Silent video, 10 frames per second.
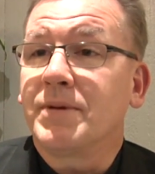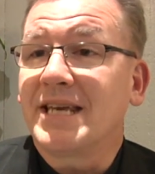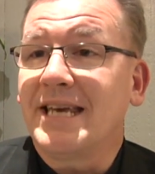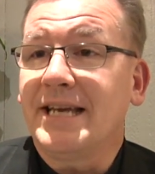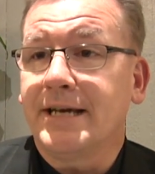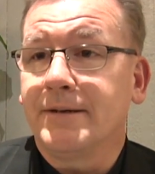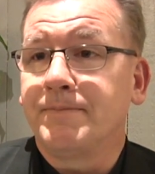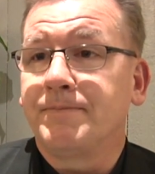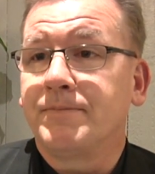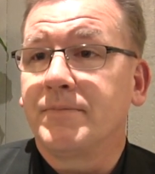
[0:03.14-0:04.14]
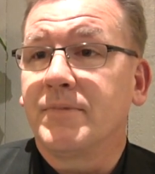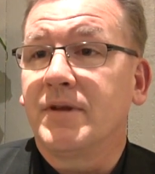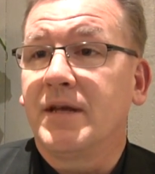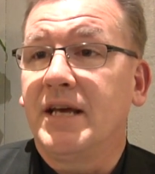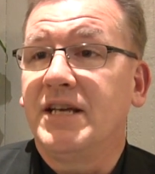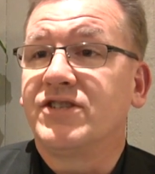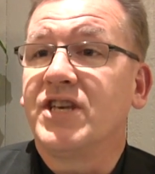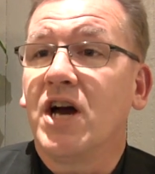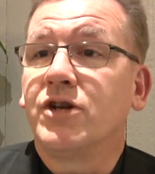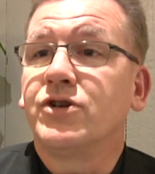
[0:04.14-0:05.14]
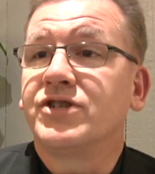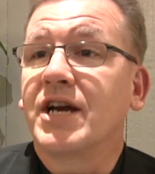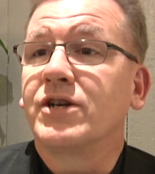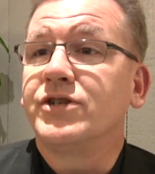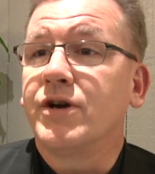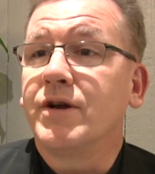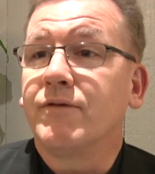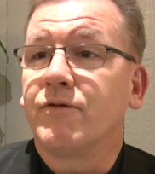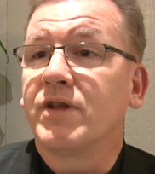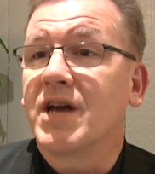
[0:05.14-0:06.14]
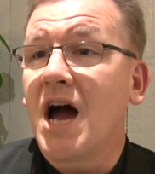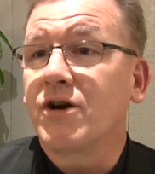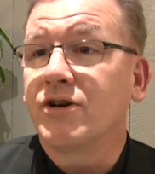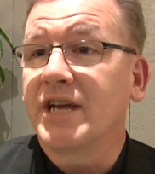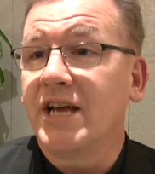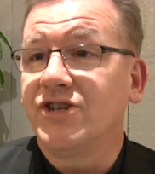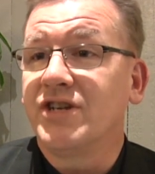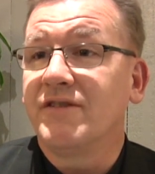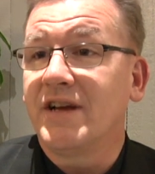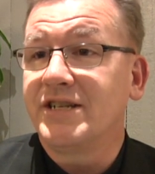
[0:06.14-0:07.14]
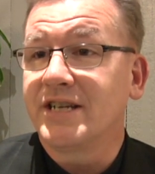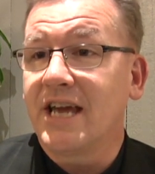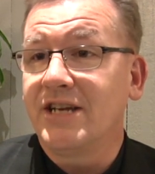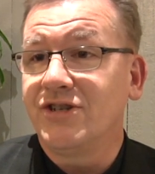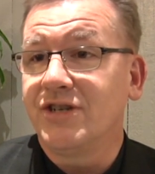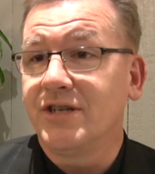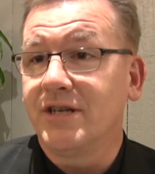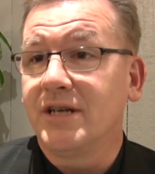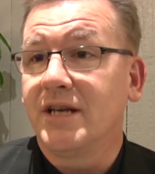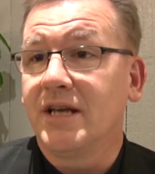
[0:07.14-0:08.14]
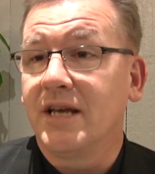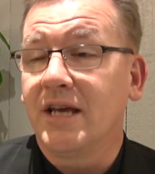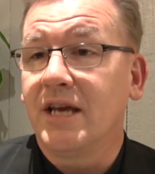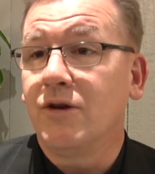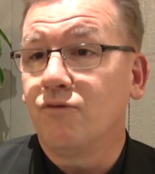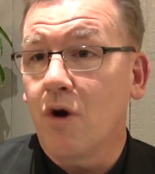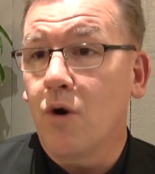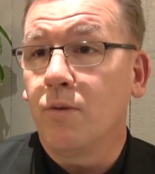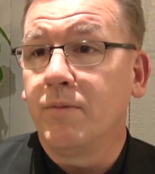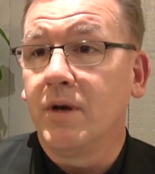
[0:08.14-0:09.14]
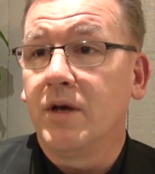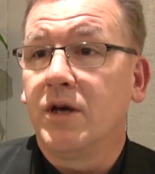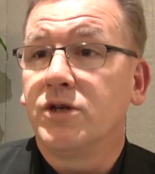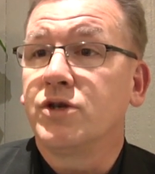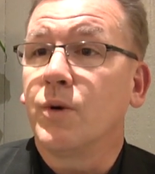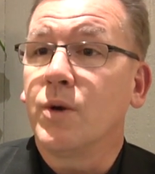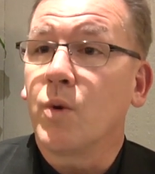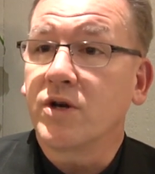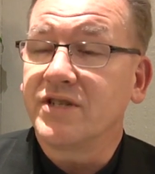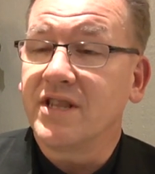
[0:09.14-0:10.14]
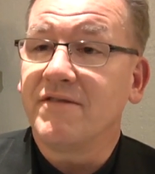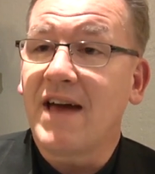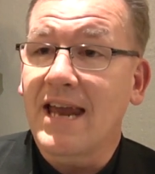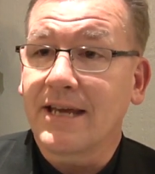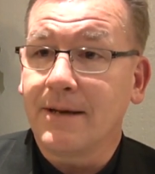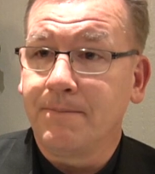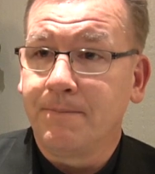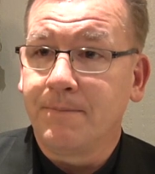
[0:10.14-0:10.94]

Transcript: Bechina is the Undersecretary for the Congregation of Education in Rome, so he works at the Vatican.